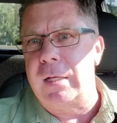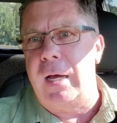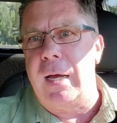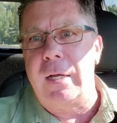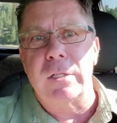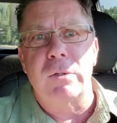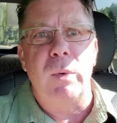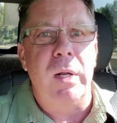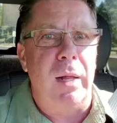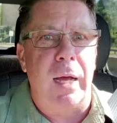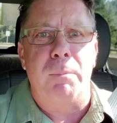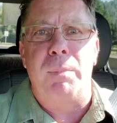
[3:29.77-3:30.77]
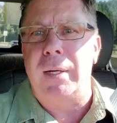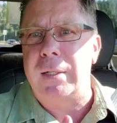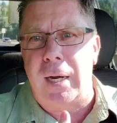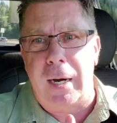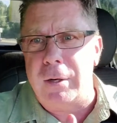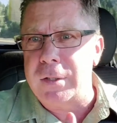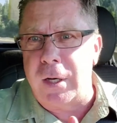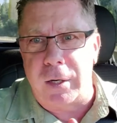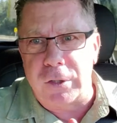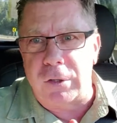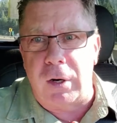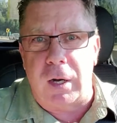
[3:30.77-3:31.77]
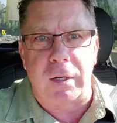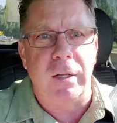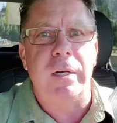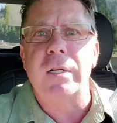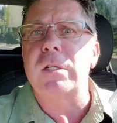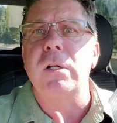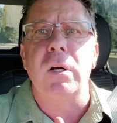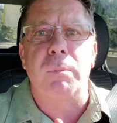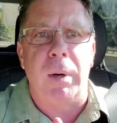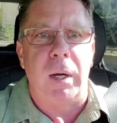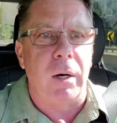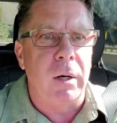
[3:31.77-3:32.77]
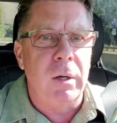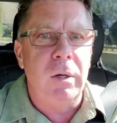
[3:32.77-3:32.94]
like is we like big tires on a truck. They just look better.